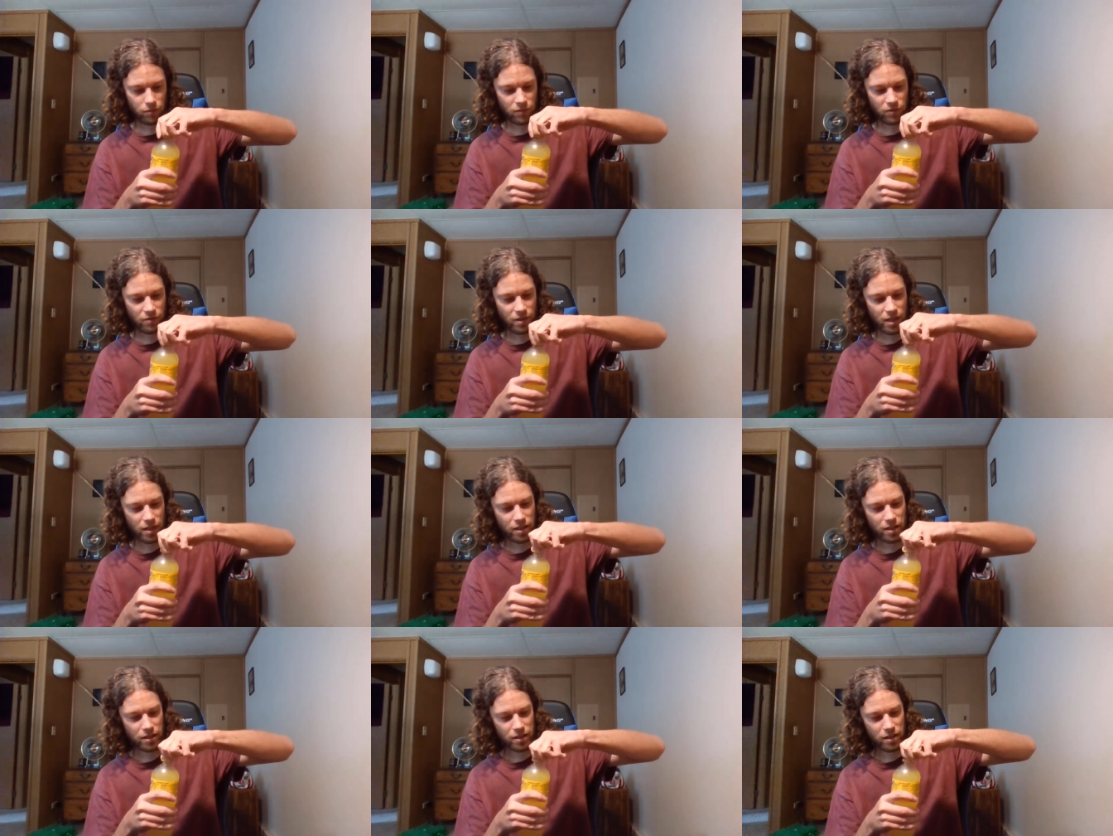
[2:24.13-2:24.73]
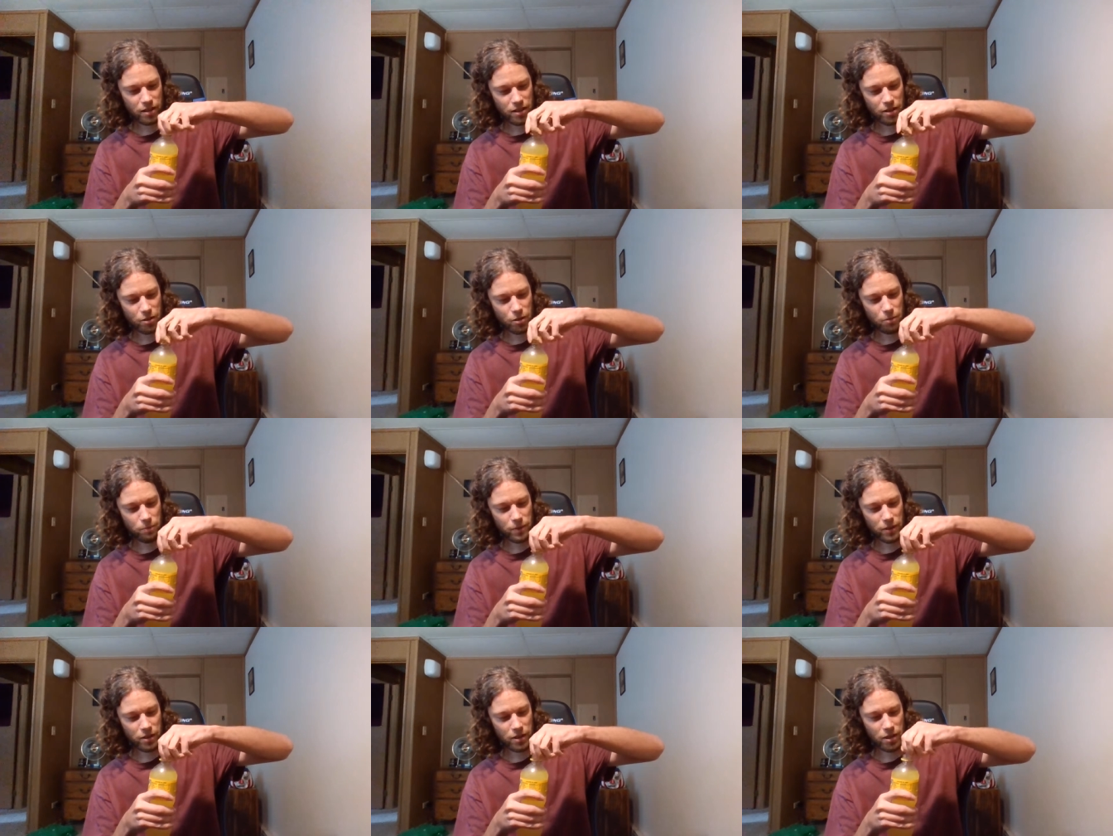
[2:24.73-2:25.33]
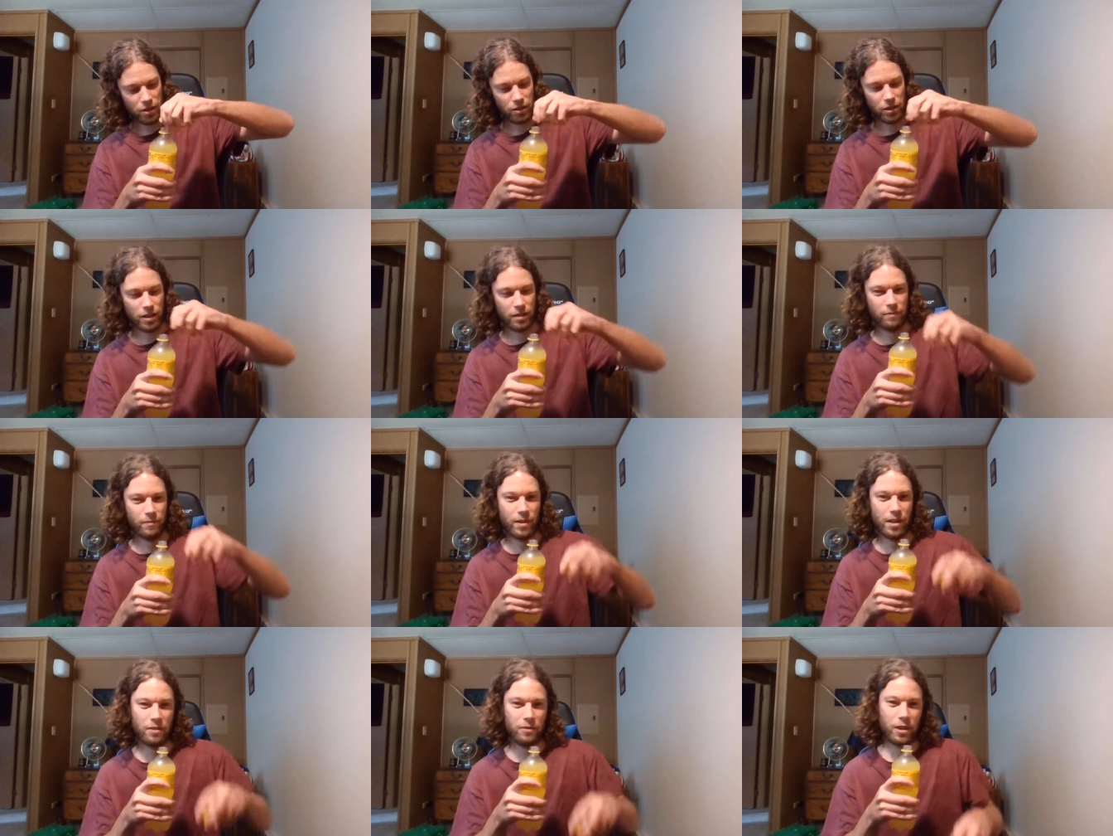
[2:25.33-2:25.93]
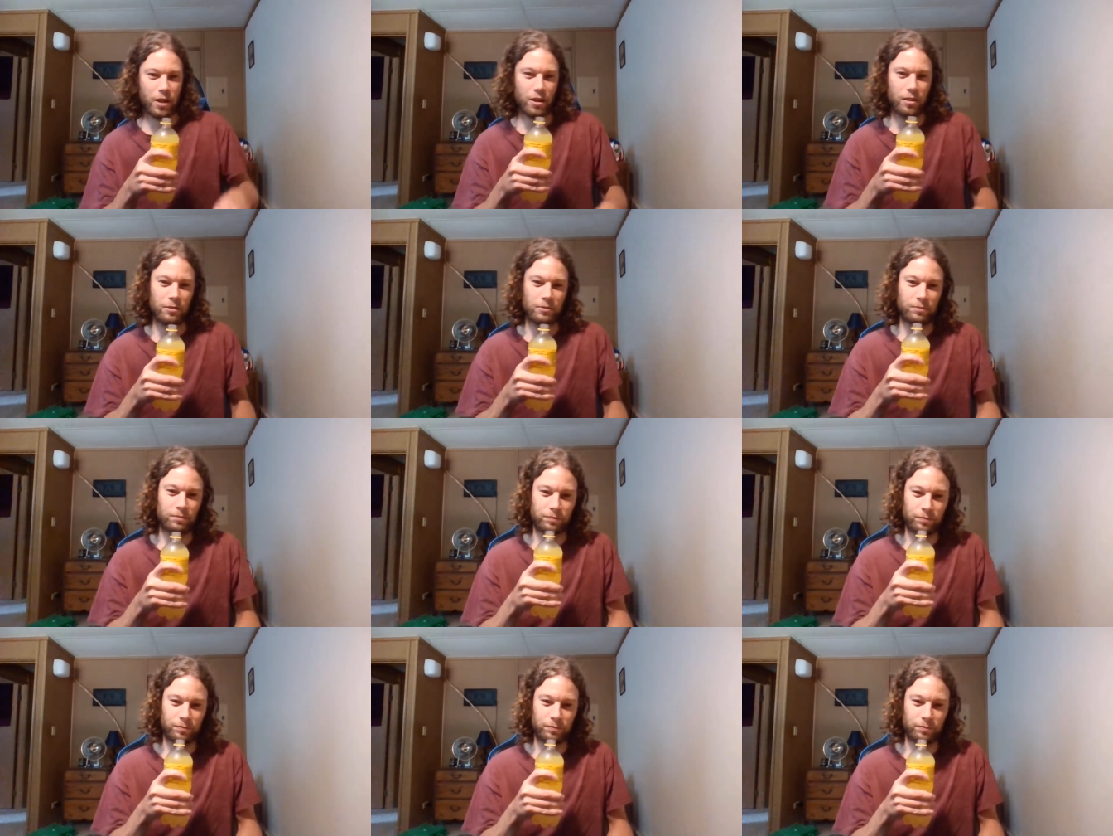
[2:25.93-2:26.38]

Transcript: Wait, get the thing open. Okay, there we go